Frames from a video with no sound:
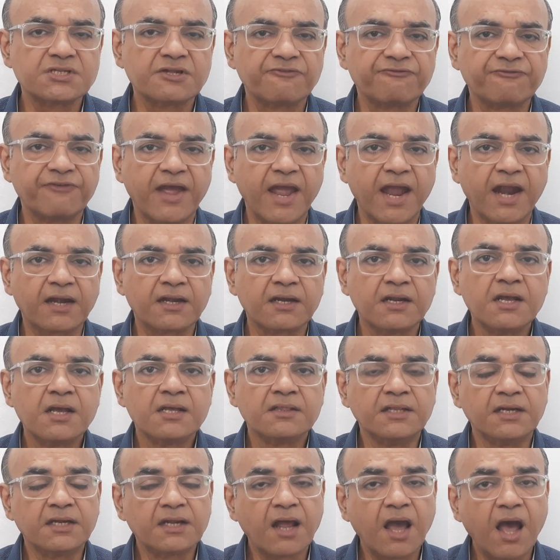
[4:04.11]
the fact
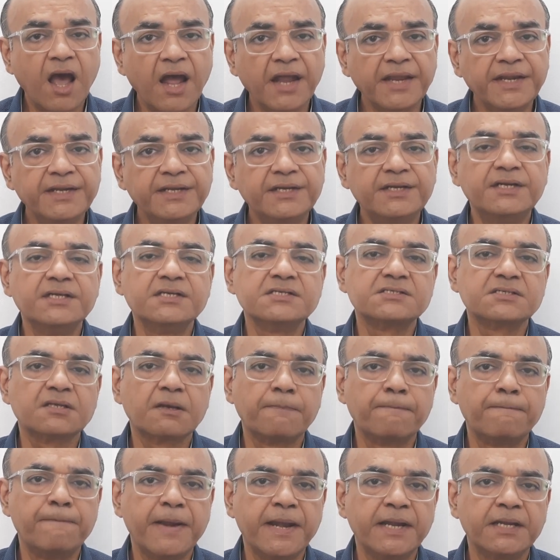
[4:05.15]
that height is a
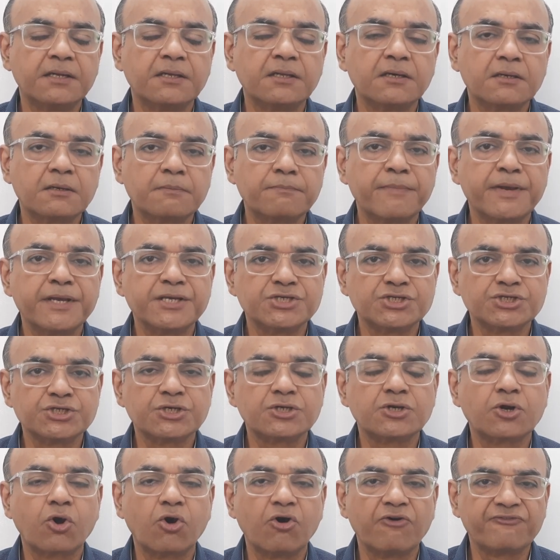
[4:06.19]
better
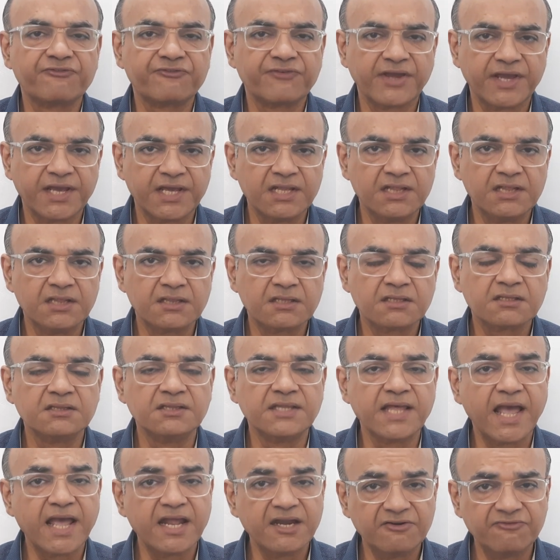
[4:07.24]
measure of health
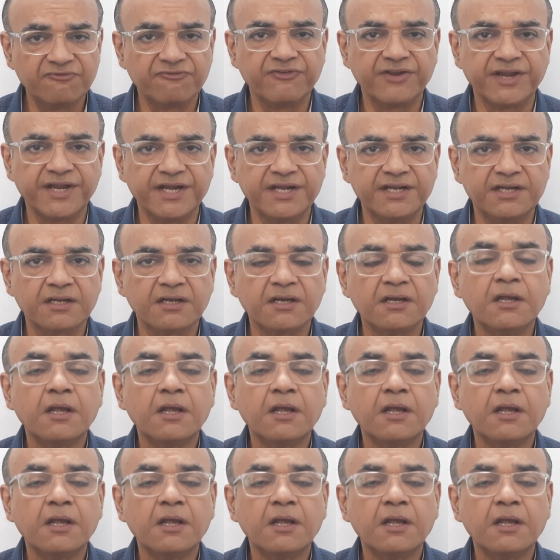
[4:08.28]
than weight,